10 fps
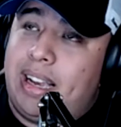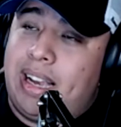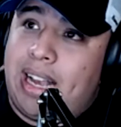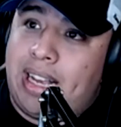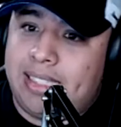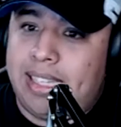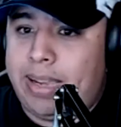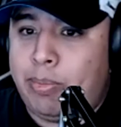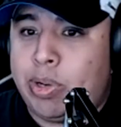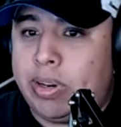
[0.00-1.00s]
as the
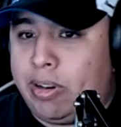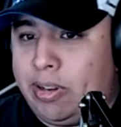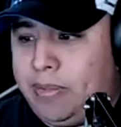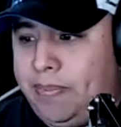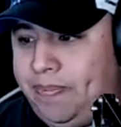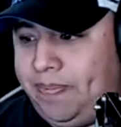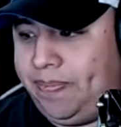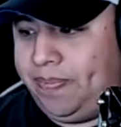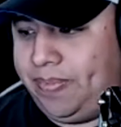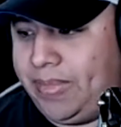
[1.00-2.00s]
game went on,
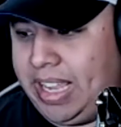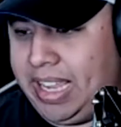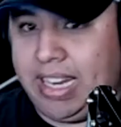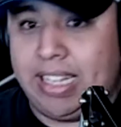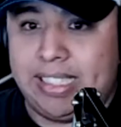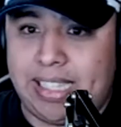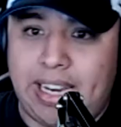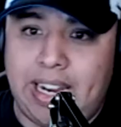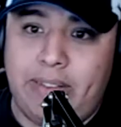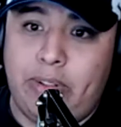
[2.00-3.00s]
and in the
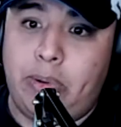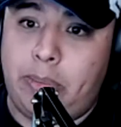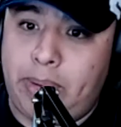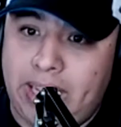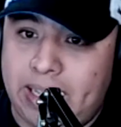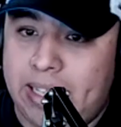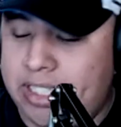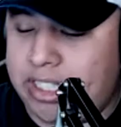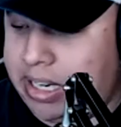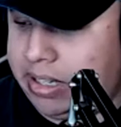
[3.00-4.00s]
second half they repeated the
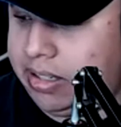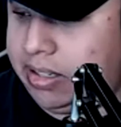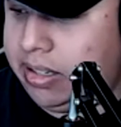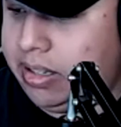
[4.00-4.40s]
chant.